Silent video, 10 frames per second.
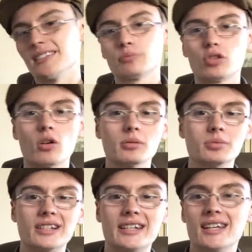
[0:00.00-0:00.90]
It's
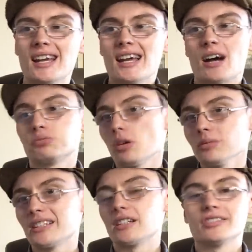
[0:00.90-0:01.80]
probably I'm
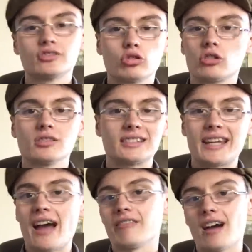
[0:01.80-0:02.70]
probably going to struggle to
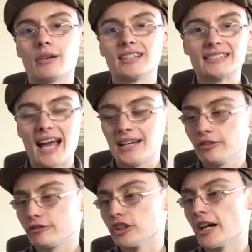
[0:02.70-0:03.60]
get around a tenner
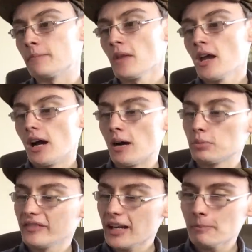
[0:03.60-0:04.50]
for it. Um,
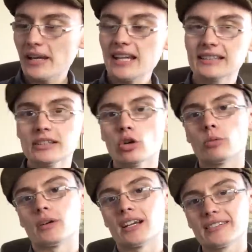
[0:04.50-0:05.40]
but then I picked it
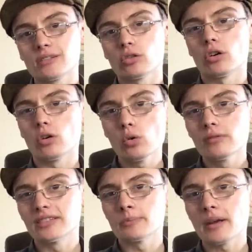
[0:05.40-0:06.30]
up and I saw, oh,
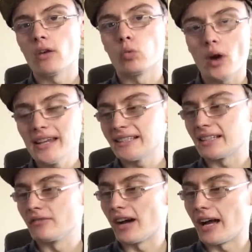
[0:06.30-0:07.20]
there's a bit of weight
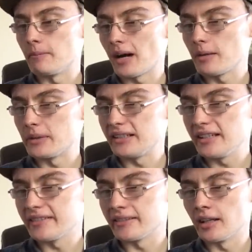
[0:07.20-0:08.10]
in that. It might be
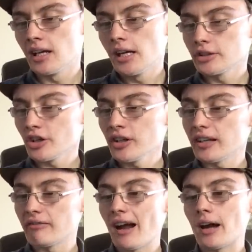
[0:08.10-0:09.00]
decent turned
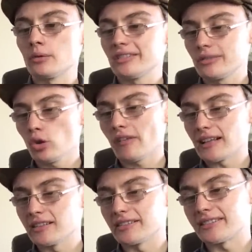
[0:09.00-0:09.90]
it round, saw
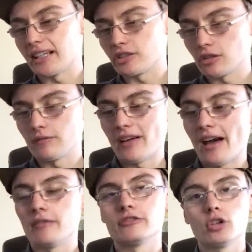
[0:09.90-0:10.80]
that little sticker on
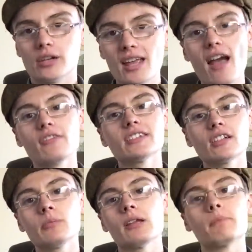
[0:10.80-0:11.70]
there and thought, yeah, there's
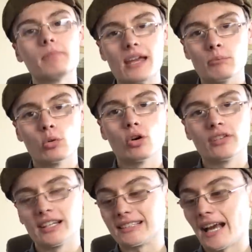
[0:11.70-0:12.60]
going to be a bit more
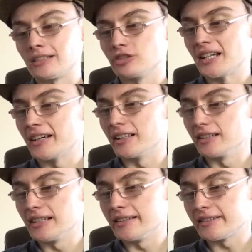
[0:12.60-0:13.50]
than a tenner in it at
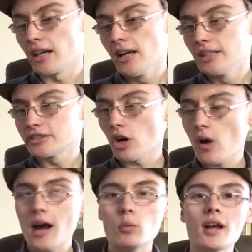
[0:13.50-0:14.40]
least. So
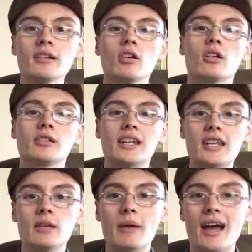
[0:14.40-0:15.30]
I went on
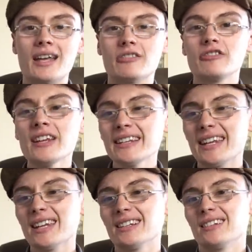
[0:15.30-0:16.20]
eBay
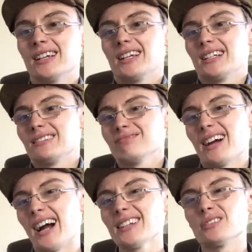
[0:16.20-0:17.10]
thinking...
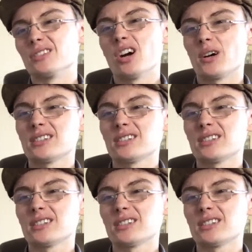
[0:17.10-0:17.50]
I don't know.